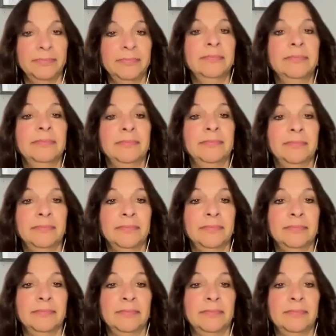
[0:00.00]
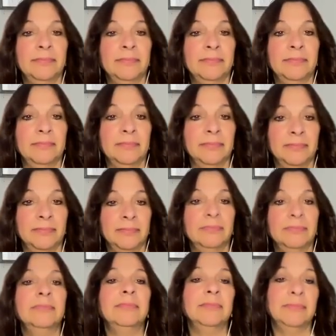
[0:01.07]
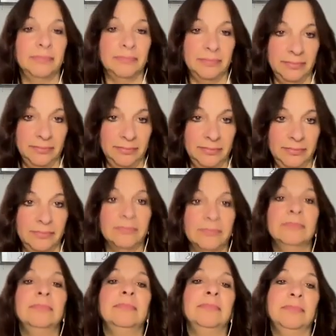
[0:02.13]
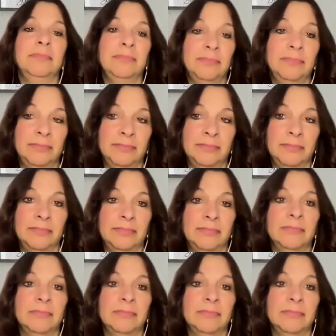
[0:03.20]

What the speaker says: [no speech]